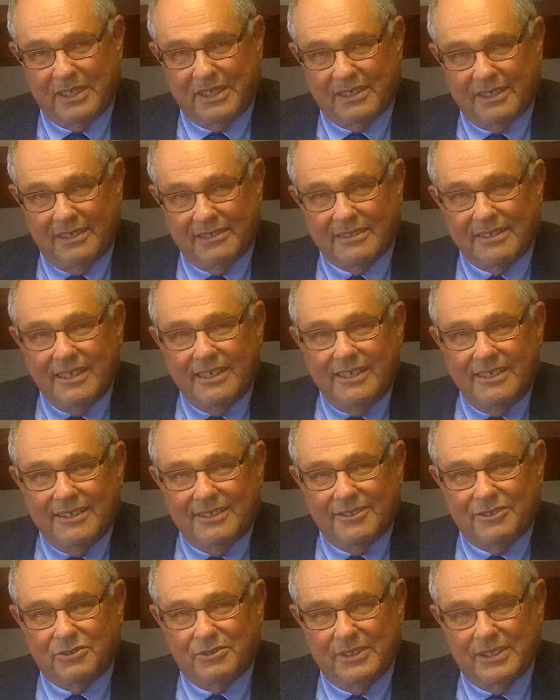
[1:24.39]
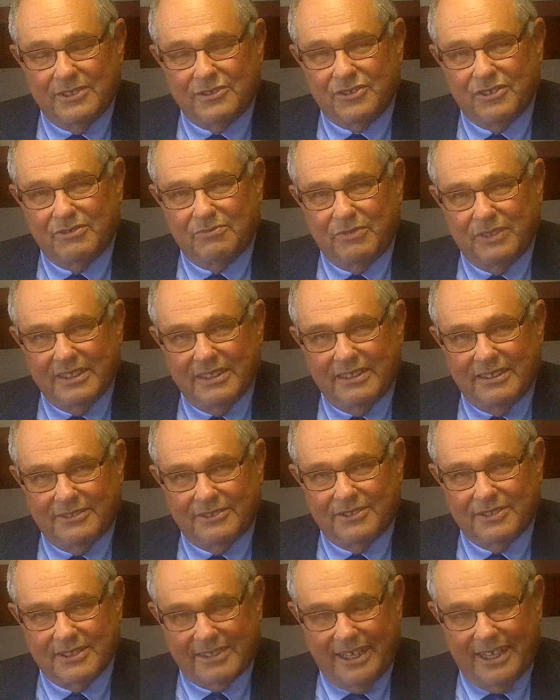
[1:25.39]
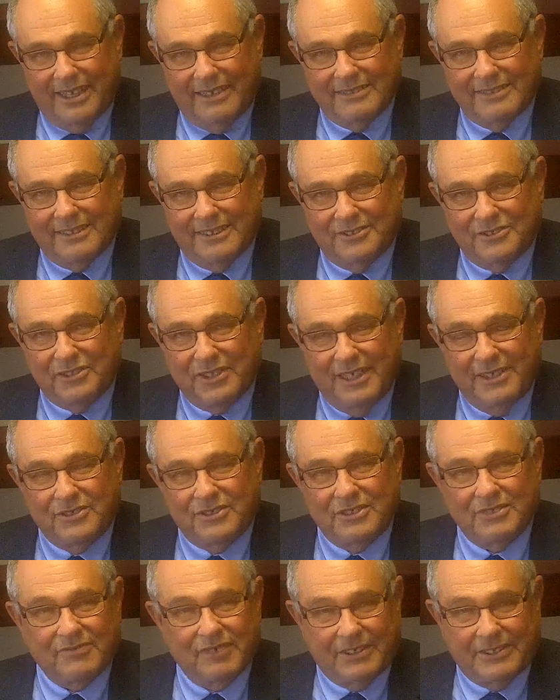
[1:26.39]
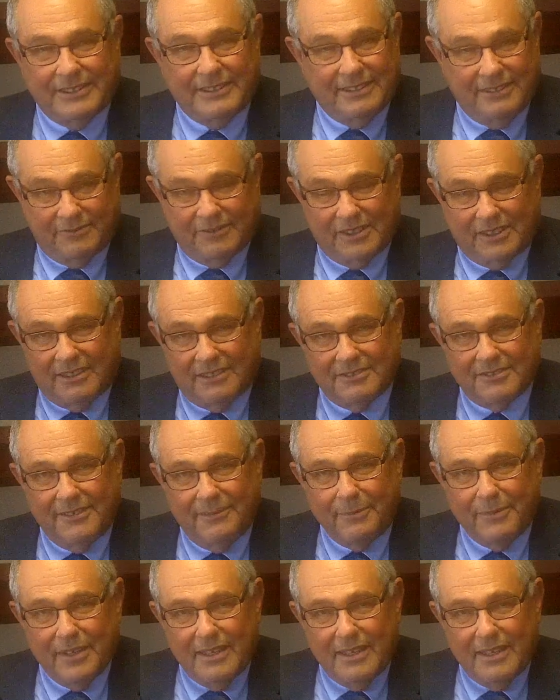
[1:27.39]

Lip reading: Because the tradition really understands that change is very difficult.